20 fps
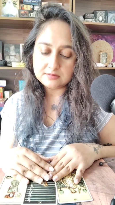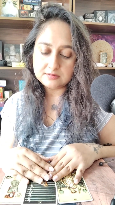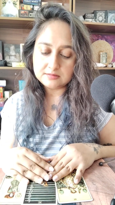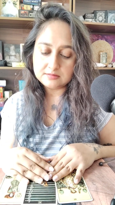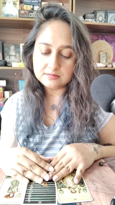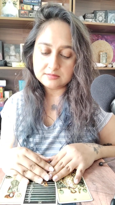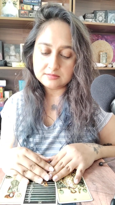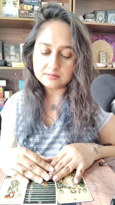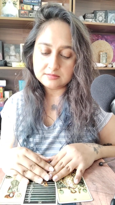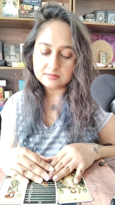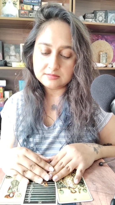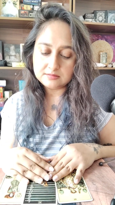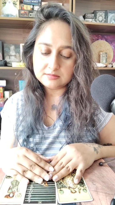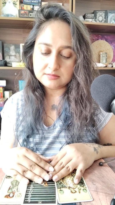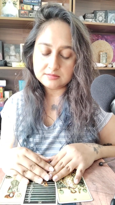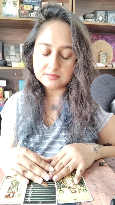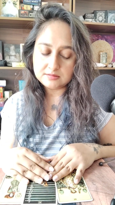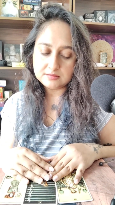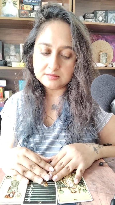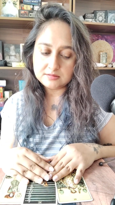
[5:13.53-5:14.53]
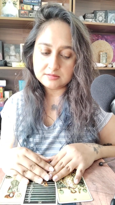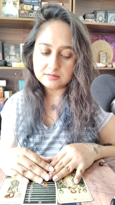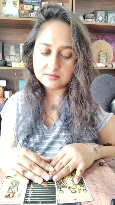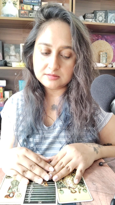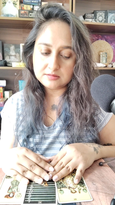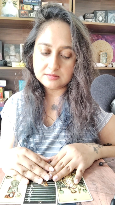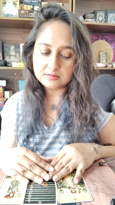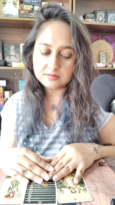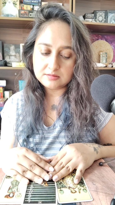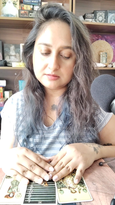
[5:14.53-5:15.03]

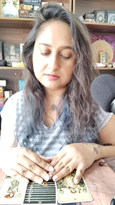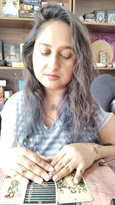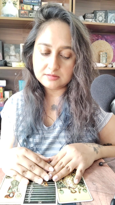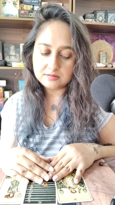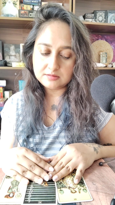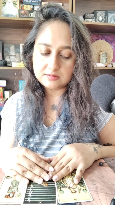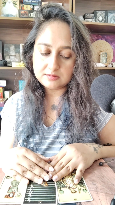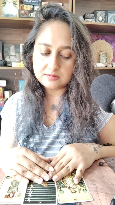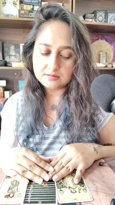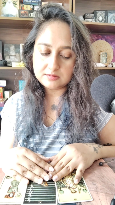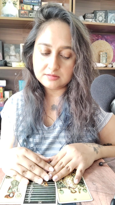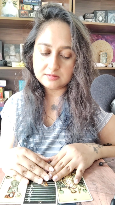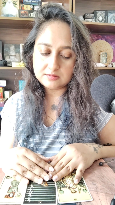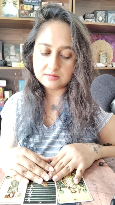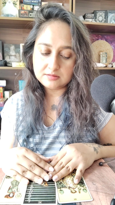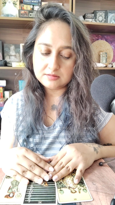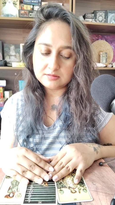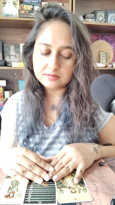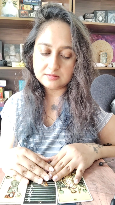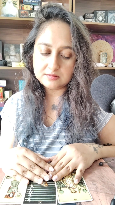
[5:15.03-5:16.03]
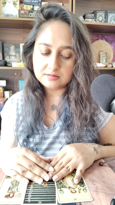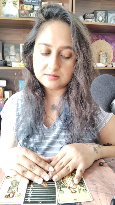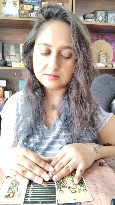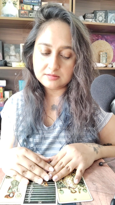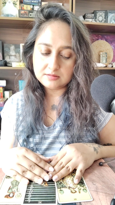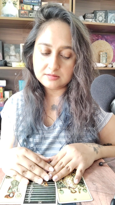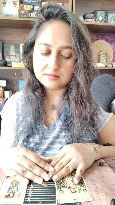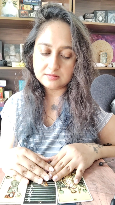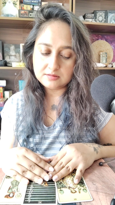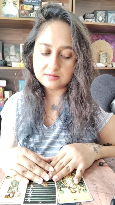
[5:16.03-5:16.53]

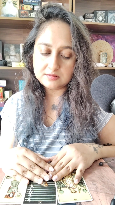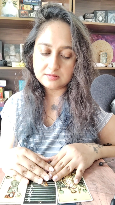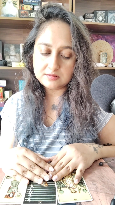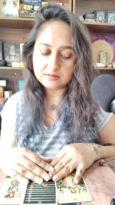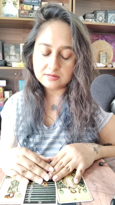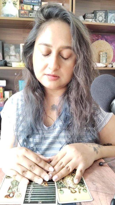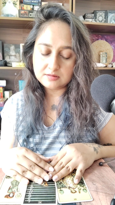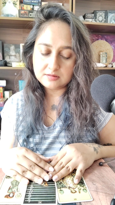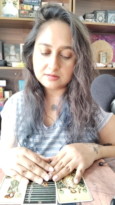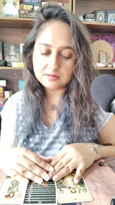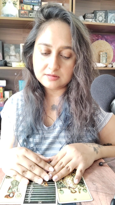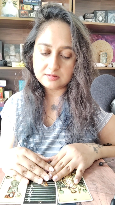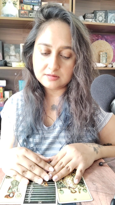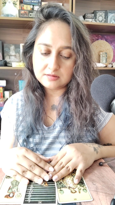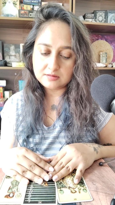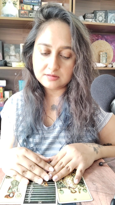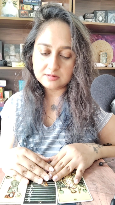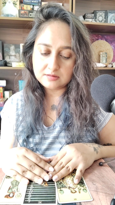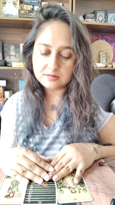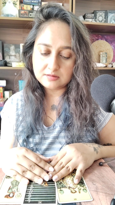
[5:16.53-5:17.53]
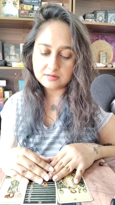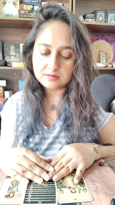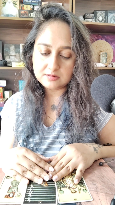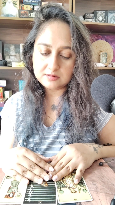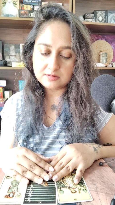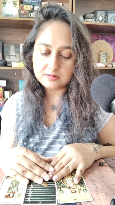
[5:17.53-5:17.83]
Nothing is said.